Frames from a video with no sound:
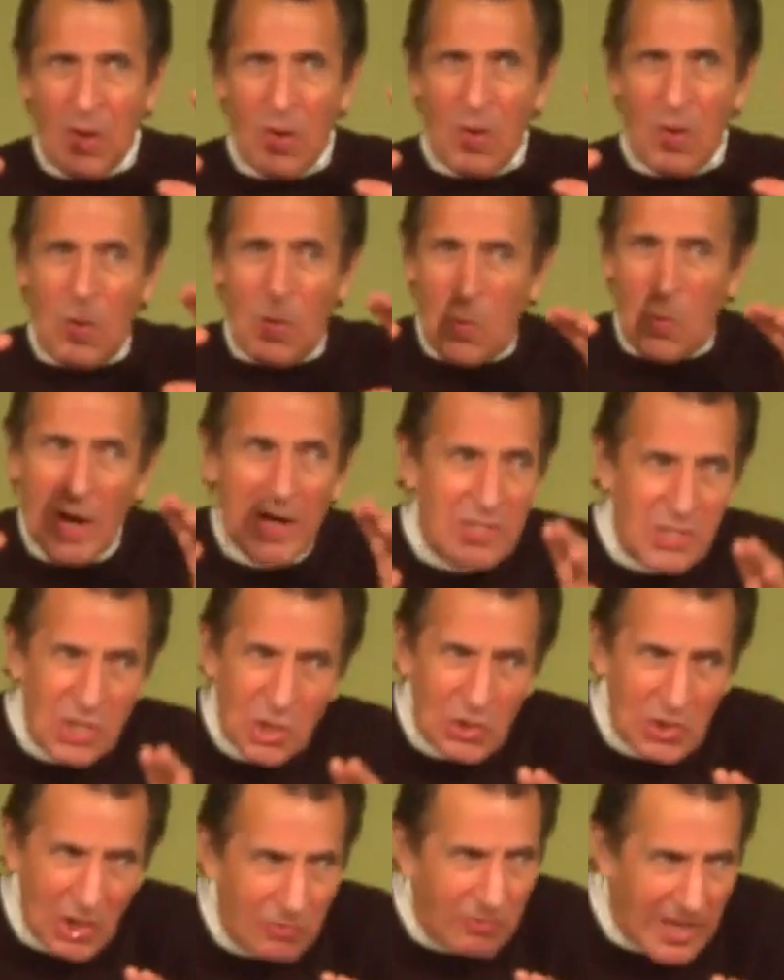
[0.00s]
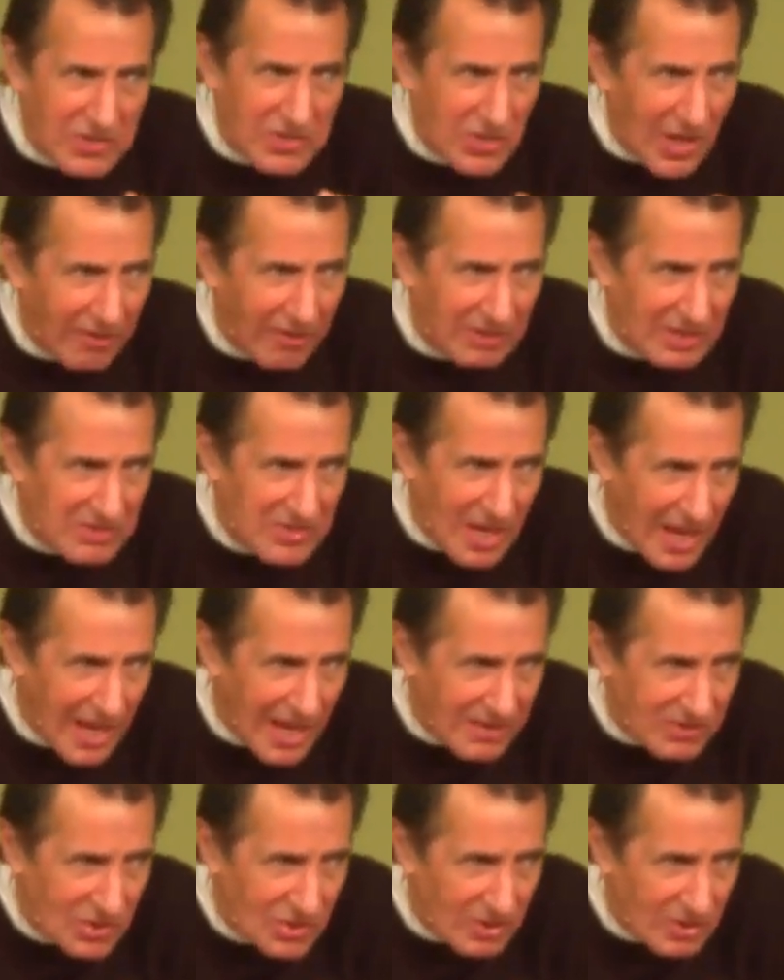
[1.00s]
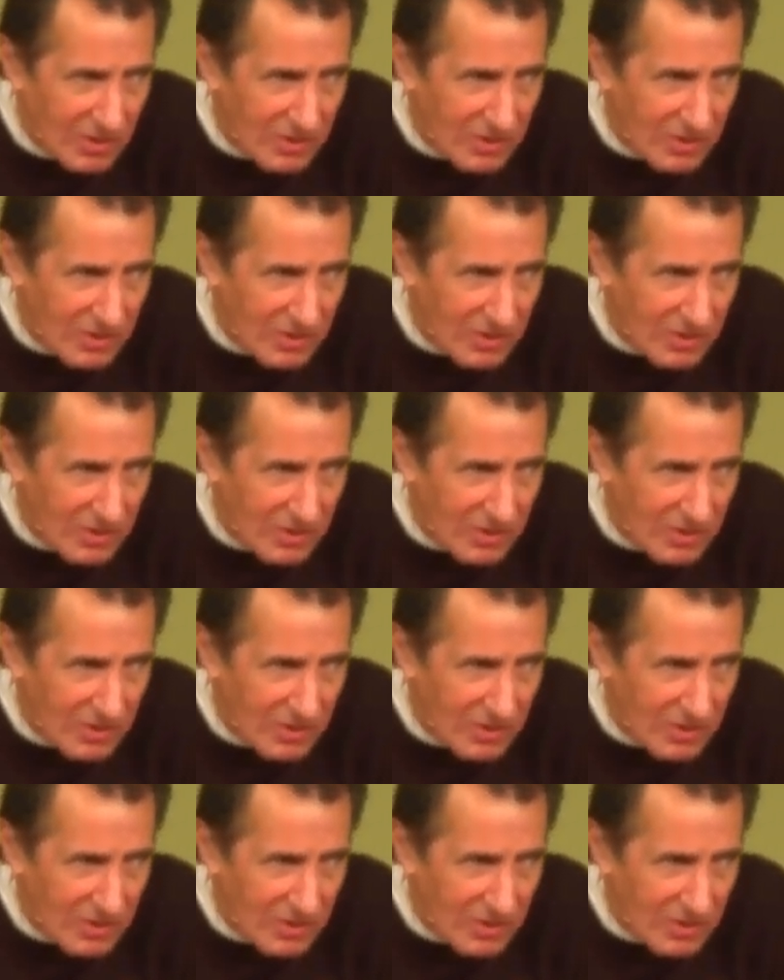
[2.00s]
One you can reach out and touch.